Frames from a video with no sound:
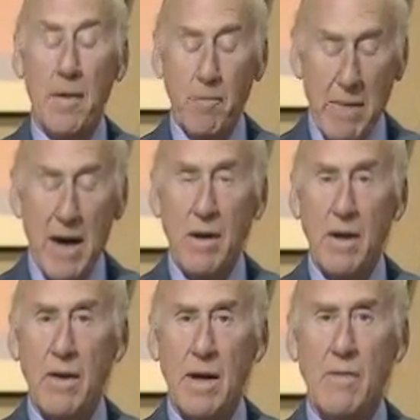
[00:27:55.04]

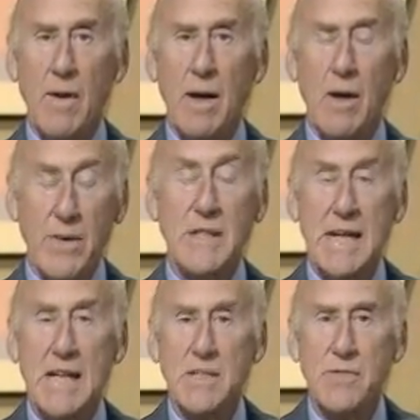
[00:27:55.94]
My first
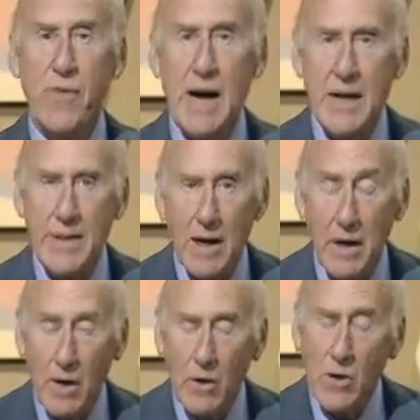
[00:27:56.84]
guest's father,